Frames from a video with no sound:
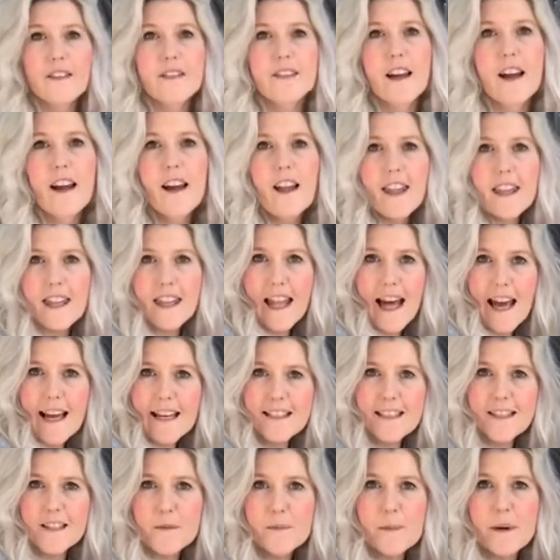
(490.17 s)
The
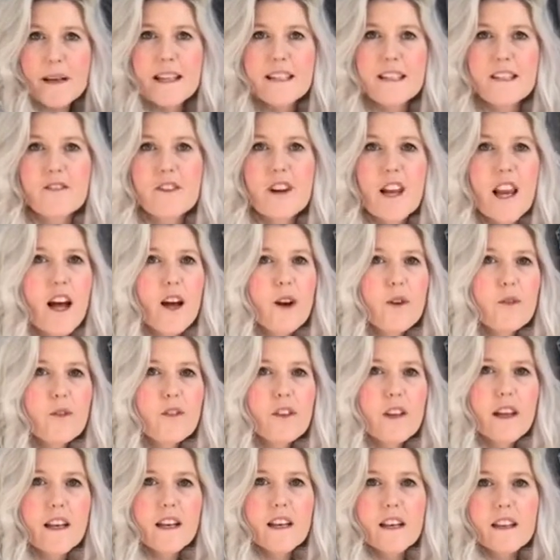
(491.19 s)
last piece of
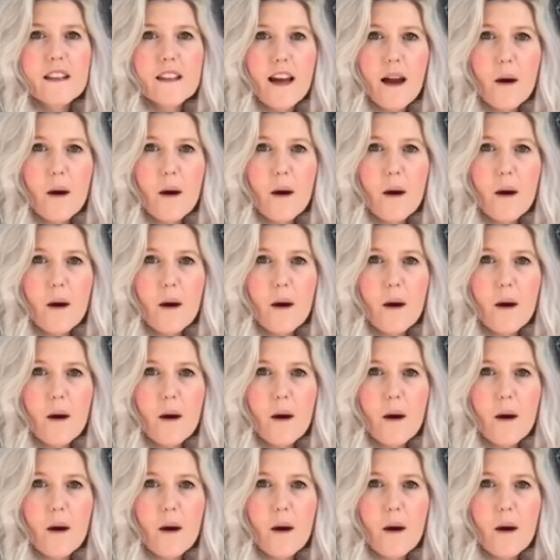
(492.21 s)
clothing